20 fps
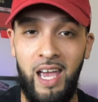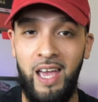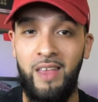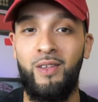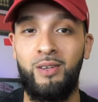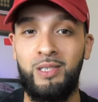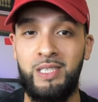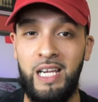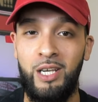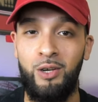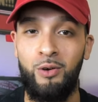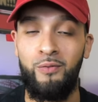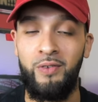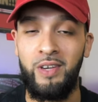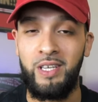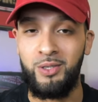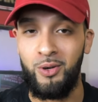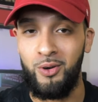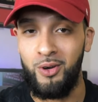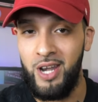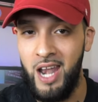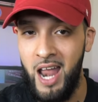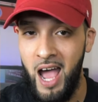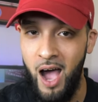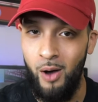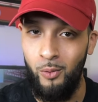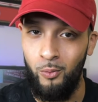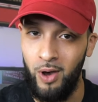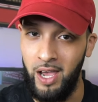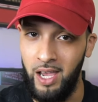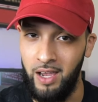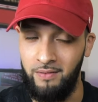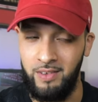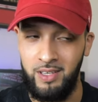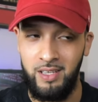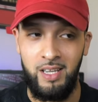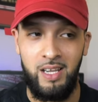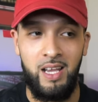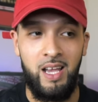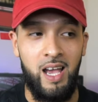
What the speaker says: And those annual fees are not waived.